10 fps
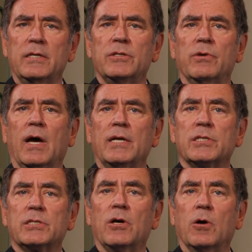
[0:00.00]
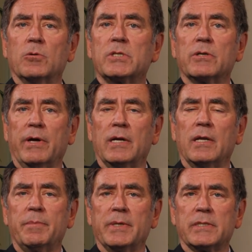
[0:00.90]
to not just host a great
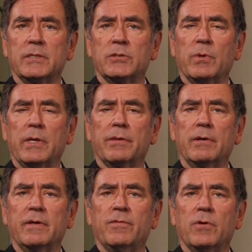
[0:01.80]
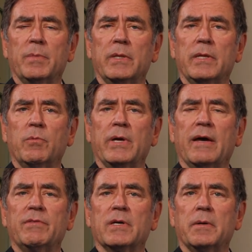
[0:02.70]
Olympics in 2034, but that we
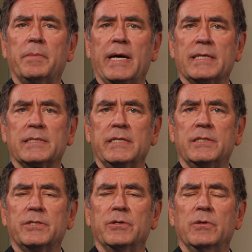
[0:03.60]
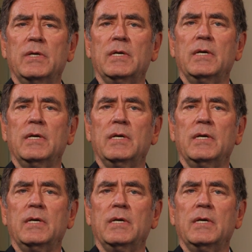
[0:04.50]
have the capacity to